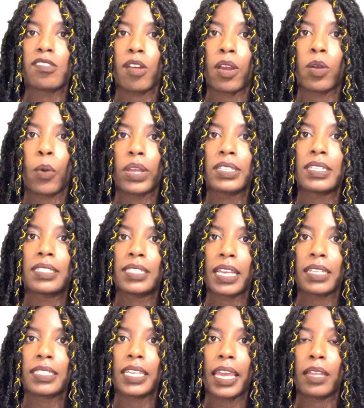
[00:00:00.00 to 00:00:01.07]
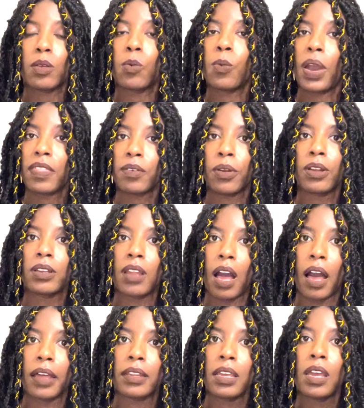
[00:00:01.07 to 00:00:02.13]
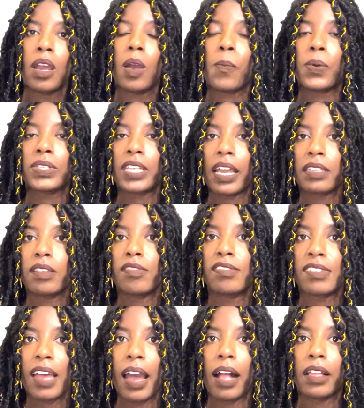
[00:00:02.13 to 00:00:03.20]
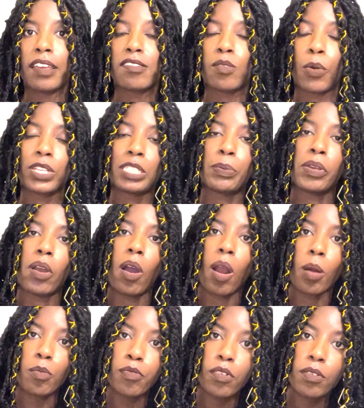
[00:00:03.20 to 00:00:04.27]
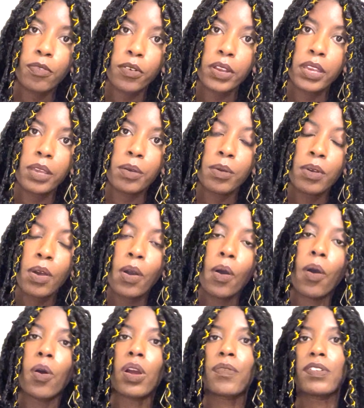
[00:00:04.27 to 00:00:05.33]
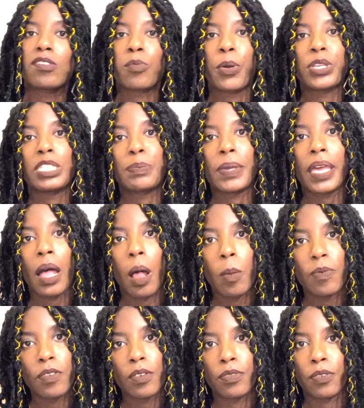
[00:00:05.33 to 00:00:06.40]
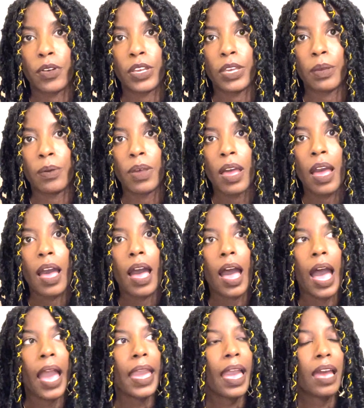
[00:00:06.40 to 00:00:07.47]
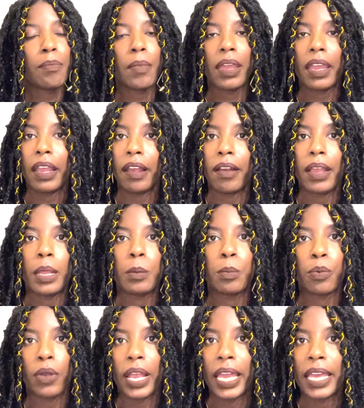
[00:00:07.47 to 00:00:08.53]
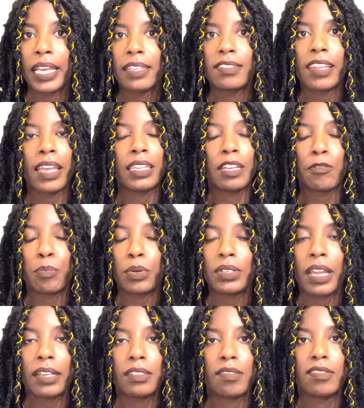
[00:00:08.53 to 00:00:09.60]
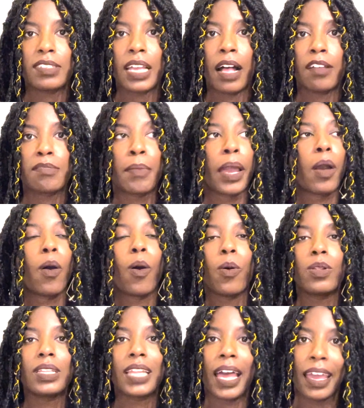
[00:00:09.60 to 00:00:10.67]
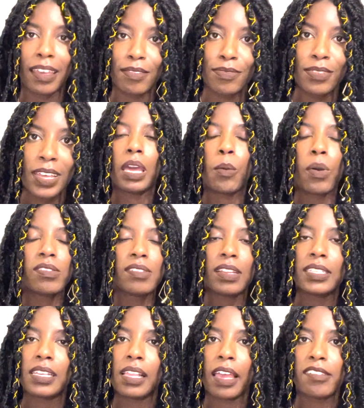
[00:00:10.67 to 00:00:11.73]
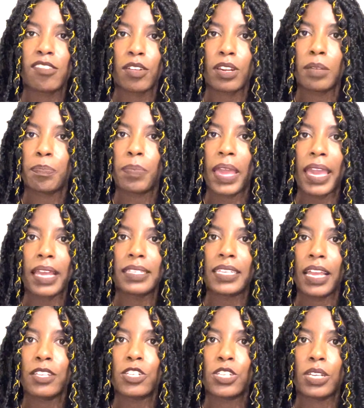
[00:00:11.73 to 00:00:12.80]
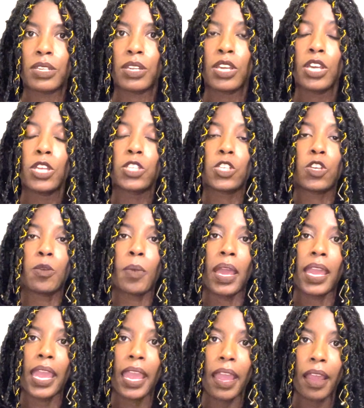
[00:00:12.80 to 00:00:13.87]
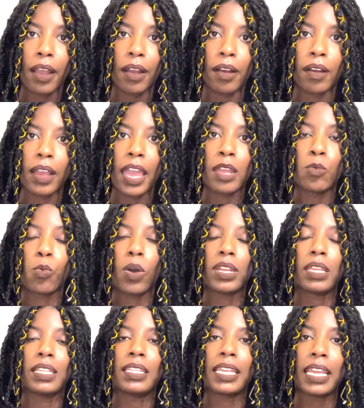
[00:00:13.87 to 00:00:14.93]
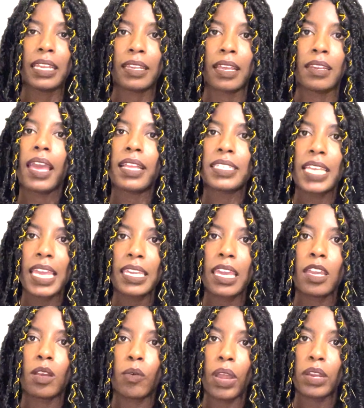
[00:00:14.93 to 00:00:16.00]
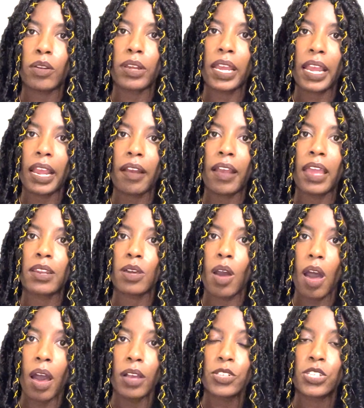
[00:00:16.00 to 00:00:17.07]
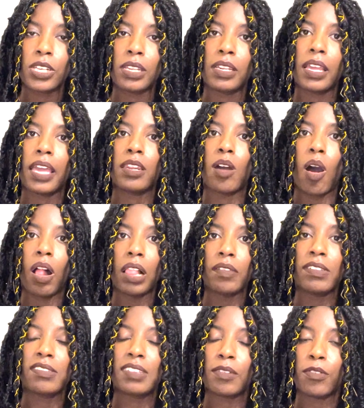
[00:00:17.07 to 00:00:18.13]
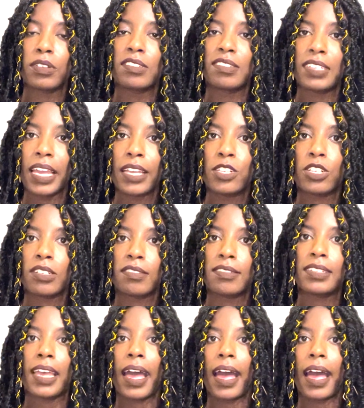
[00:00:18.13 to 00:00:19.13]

are going to dictate whether or not a protective style is going to be harmful for you or if it's going to be helpful for you. I had my hair in braids and different protective styles my whole life. It wasn't until I started paying attention to my hair and what it needed and taking greater care and caution in all of these different stages to